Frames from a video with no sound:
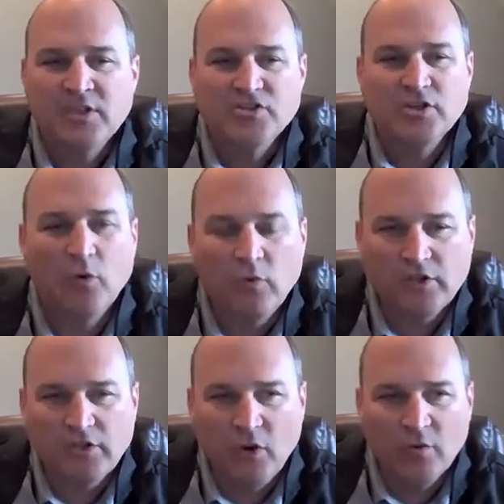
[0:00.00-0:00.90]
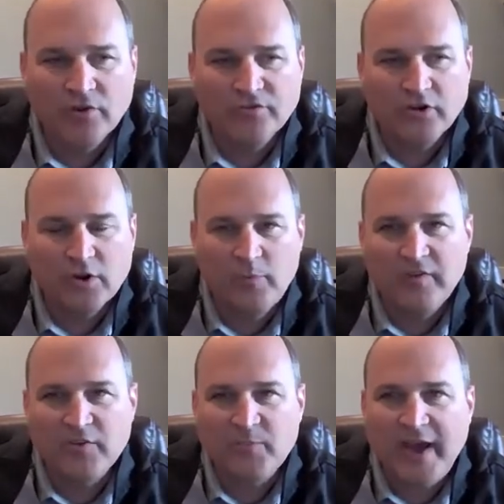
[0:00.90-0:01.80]
so, there's a group of
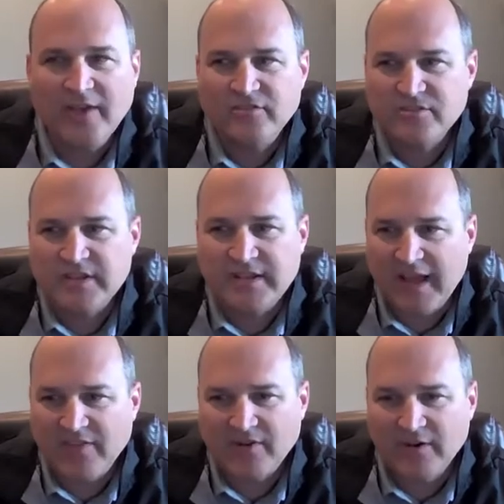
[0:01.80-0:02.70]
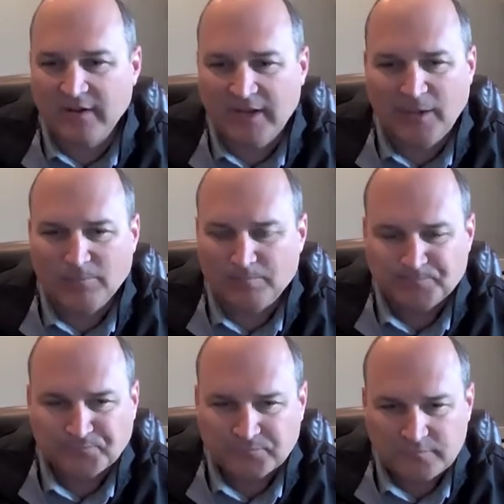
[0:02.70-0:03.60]
us pastors that gather
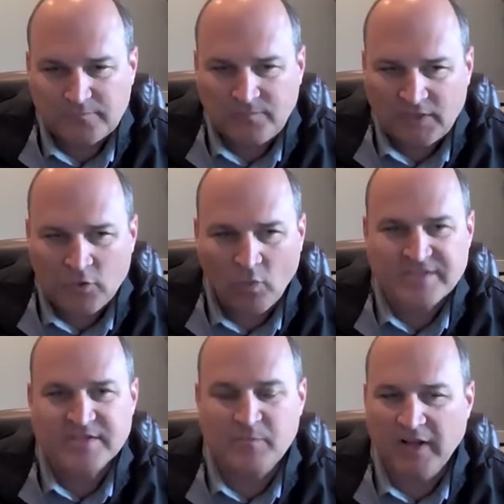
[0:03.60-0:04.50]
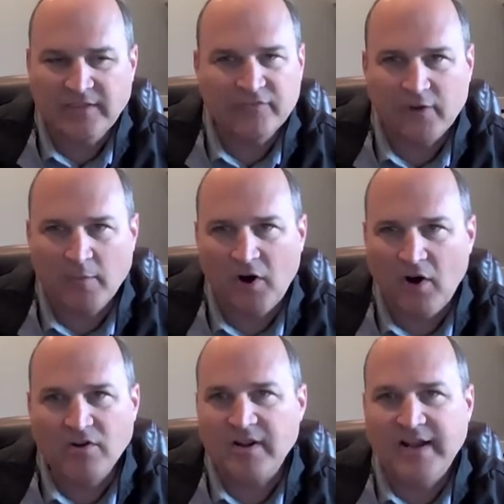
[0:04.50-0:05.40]
once a month from
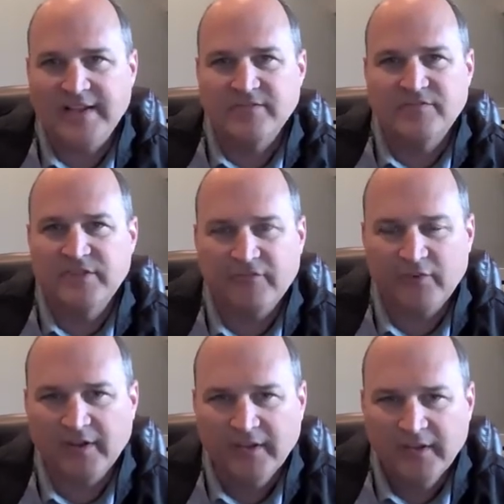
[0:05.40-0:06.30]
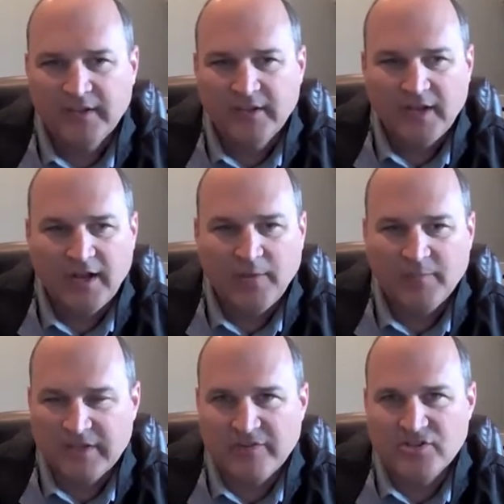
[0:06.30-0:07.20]
all kinds of different
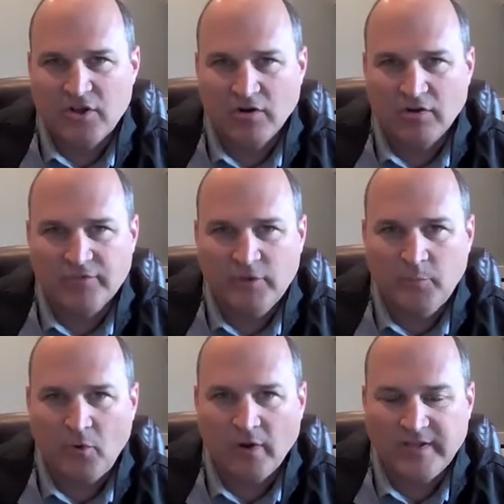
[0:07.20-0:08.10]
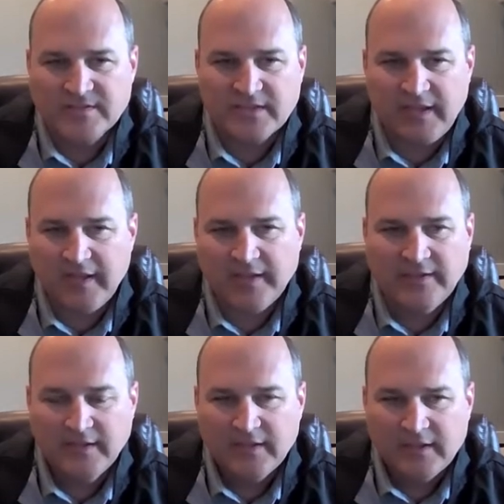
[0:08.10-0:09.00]
evangelical viewpoints.
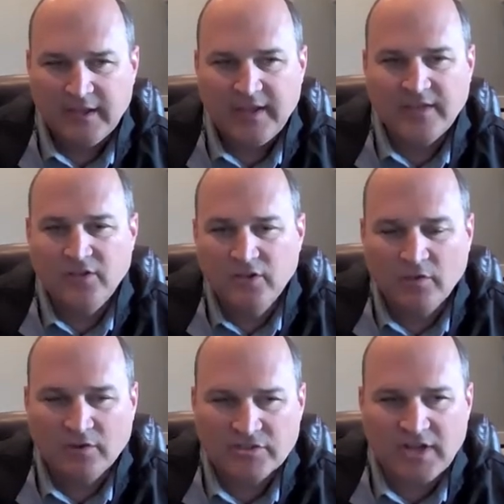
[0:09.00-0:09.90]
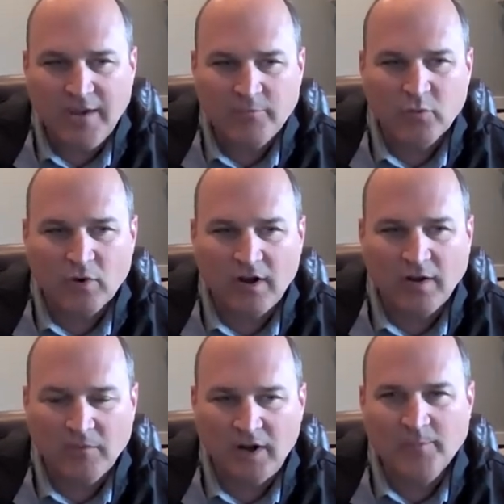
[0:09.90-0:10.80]
And there's times where
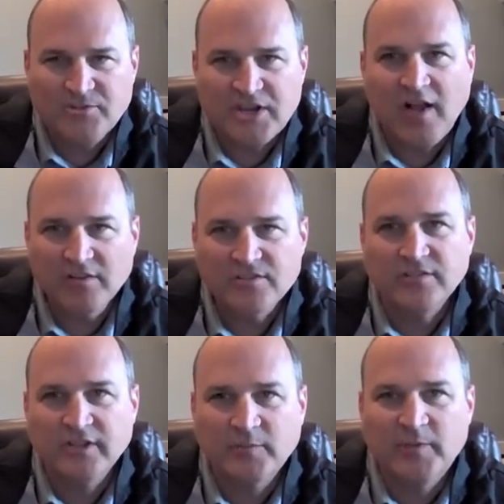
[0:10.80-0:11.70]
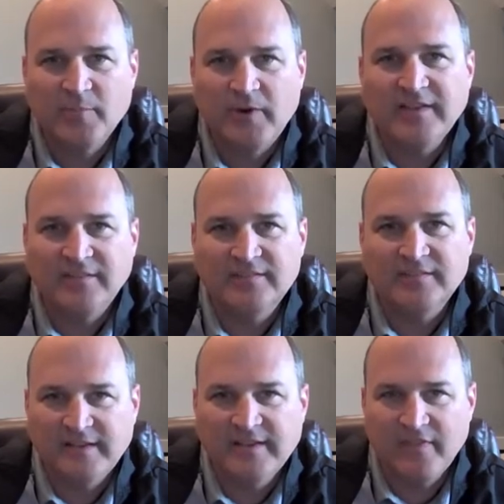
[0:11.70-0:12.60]
I'm challenged a little bit by
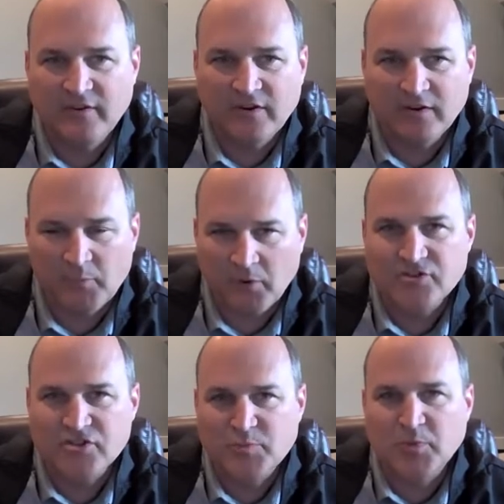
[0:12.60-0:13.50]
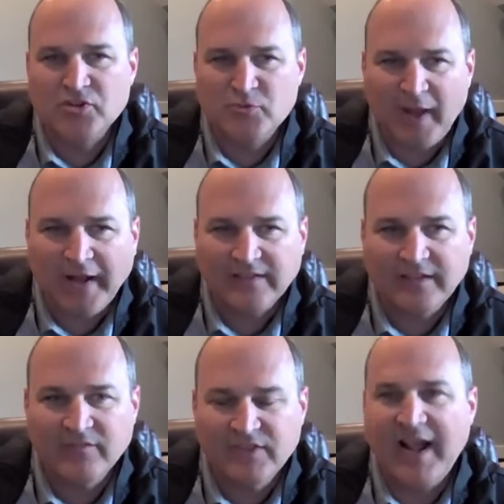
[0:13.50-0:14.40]
another person's
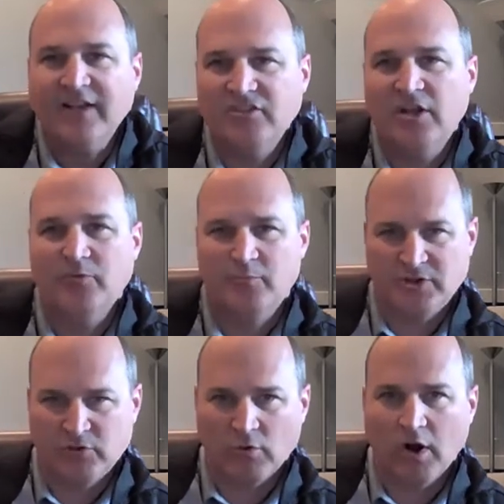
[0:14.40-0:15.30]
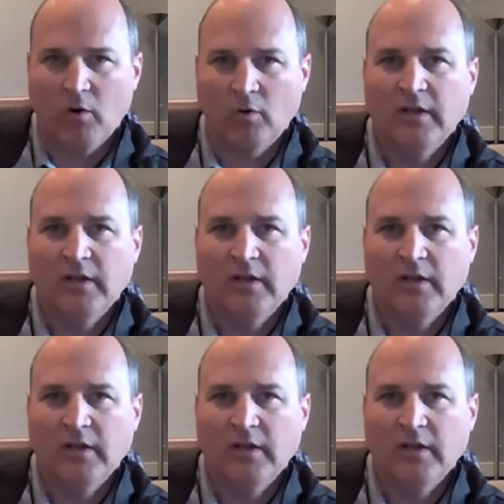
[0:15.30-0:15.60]
perspective that actually helps me grow.